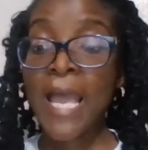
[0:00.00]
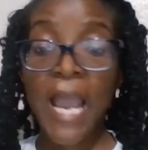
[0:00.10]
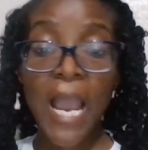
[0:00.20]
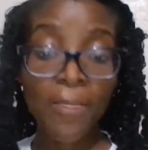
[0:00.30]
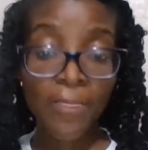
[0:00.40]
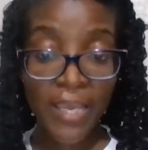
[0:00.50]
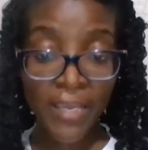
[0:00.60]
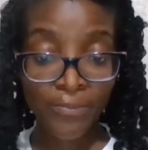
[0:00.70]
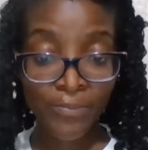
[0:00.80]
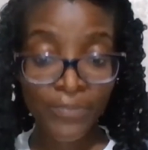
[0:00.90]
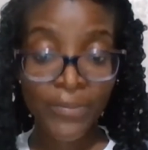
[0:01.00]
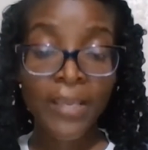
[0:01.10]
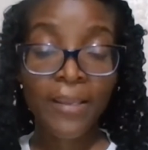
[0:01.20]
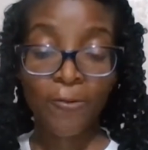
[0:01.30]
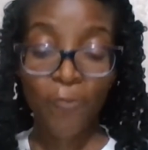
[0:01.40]
And then
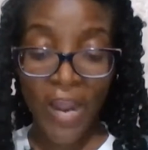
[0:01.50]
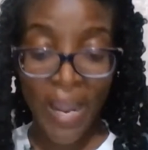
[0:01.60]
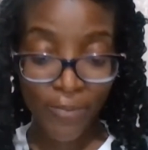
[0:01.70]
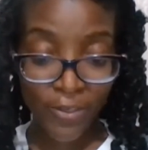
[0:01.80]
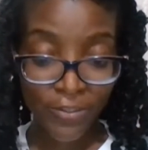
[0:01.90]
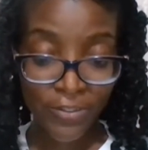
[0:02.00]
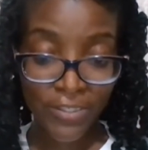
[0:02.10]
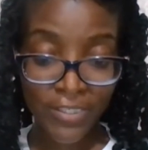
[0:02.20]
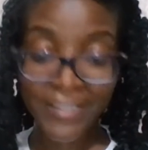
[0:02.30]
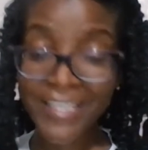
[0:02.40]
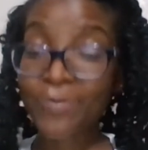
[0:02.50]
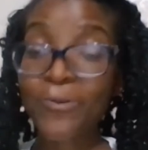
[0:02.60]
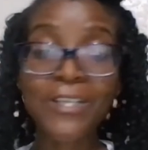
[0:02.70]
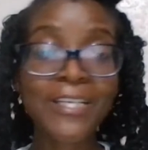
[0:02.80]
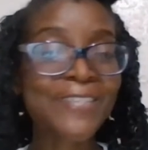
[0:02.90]
what happens? This
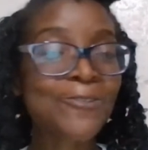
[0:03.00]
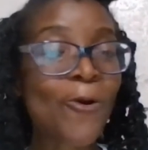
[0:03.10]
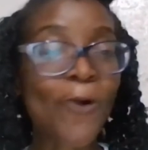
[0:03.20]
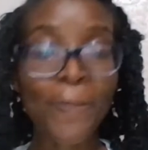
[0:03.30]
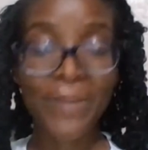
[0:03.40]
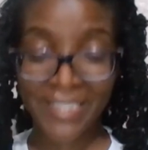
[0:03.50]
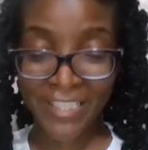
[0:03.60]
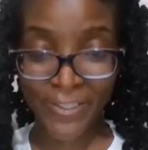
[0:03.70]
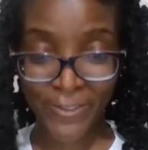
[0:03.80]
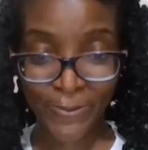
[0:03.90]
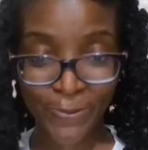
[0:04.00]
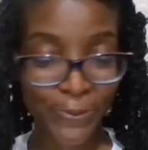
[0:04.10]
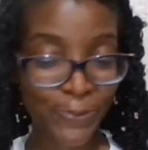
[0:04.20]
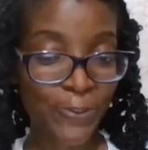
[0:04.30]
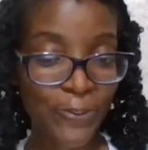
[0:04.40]
one is not a competition or a
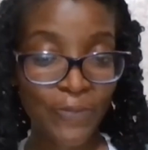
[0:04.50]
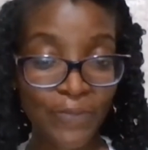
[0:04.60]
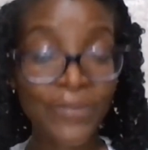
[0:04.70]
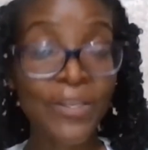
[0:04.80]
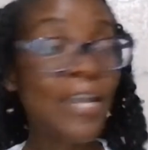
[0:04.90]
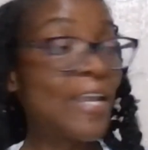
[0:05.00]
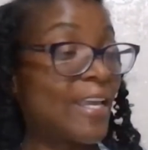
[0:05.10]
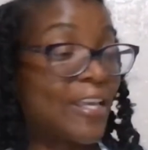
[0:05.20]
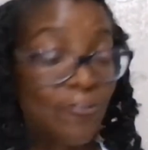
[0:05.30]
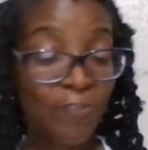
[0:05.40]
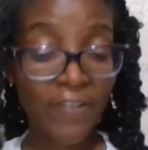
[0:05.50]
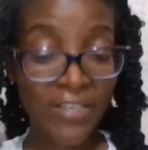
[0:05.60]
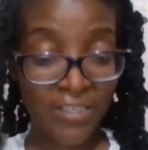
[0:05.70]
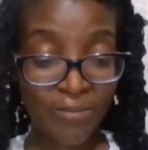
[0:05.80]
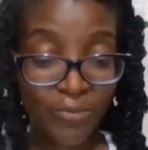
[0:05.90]
draw. It's very
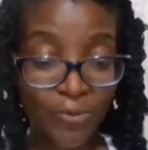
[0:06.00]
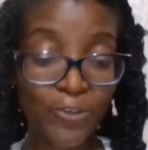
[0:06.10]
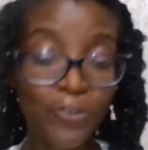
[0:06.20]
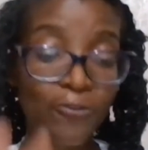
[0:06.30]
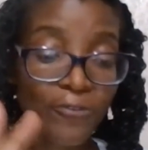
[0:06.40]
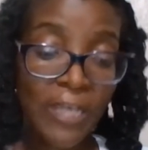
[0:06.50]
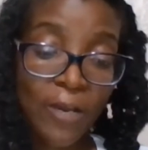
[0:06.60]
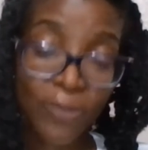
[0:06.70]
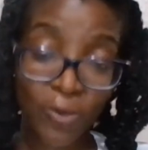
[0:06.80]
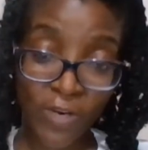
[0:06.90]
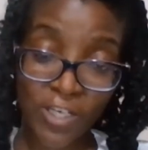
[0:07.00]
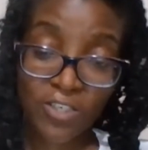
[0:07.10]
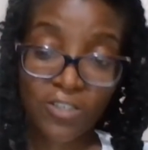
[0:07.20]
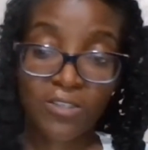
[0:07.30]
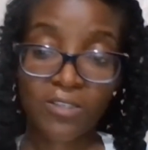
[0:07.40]
simple. You fill out the
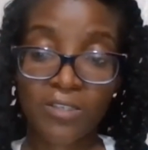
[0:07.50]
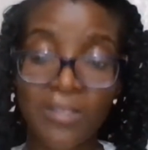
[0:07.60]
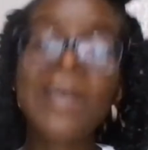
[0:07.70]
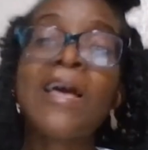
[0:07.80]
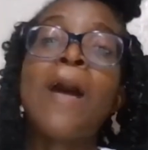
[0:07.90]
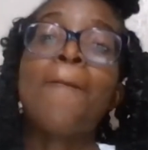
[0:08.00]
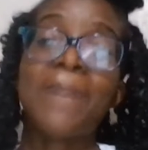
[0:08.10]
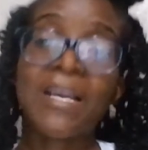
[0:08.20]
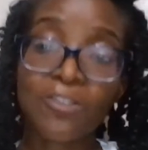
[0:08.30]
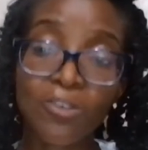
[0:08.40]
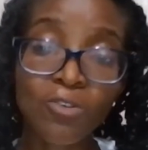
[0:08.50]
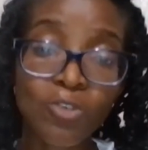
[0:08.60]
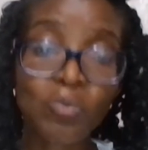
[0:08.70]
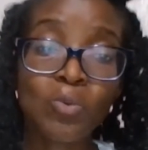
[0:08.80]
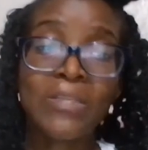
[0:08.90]
questions.
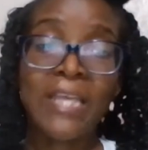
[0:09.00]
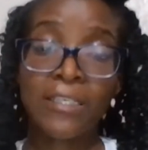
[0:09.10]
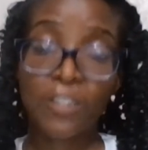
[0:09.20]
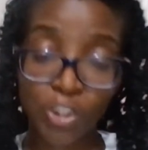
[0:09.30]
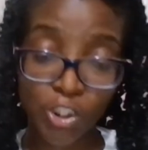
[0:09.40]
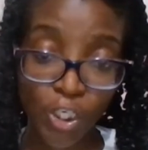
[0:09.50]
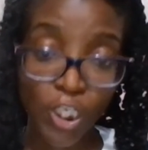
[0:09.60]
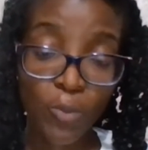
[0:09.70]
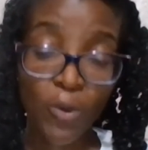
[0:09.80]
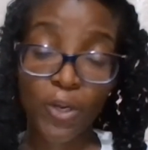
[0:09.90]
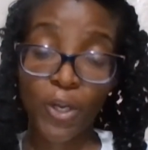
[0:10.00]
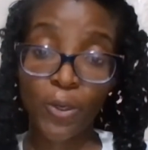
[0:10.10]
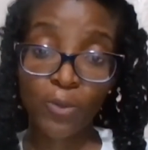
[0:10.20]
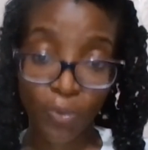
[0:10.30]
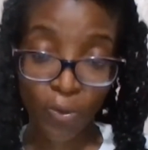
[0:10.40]
McDonald's will then show you a
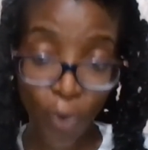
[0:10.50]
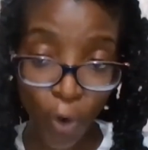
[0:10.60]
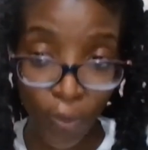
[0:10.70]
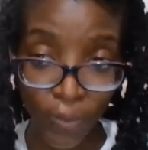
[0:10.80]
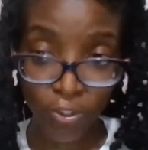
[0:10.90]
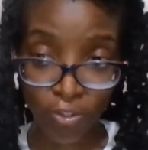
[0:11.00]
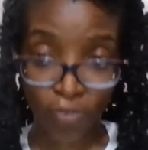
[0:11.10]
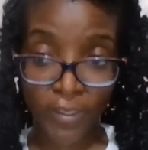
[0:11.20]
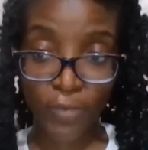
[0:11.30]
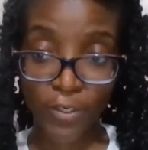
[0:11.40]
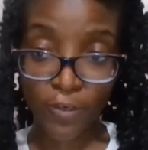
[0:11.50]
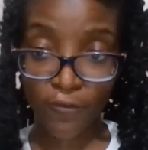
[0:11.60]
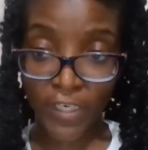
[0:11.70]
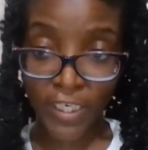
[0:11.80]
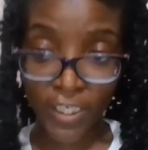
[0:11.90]
code on the screen when you
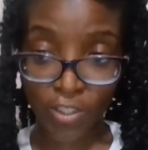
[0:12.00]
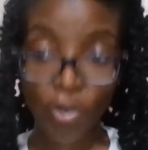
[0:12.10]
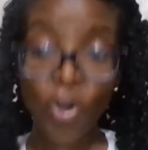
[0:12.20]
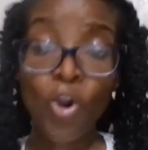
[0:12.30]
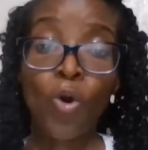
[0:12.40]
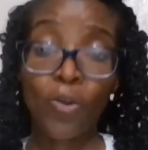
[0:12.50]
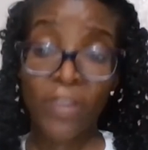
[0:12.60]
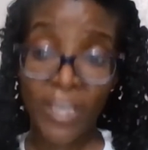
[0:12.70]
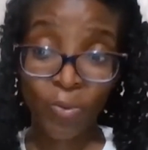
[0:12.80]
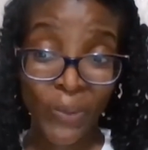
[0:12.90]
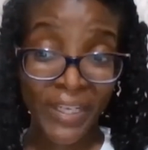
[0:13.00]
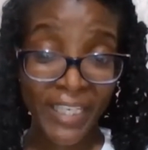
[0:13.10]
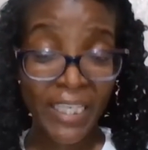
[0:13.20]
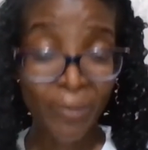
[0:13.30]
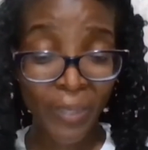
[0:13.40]
finish, or they will
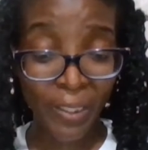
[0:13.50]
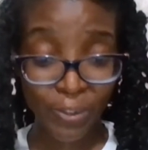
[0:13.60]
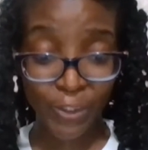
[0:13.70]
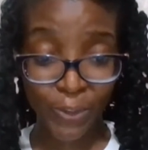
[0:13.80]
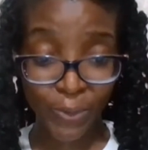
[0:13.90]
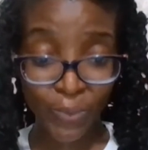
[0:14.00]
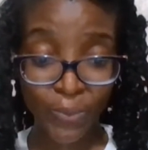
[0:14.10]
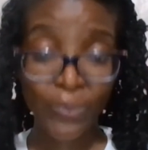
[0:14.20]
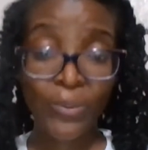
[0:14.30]
email you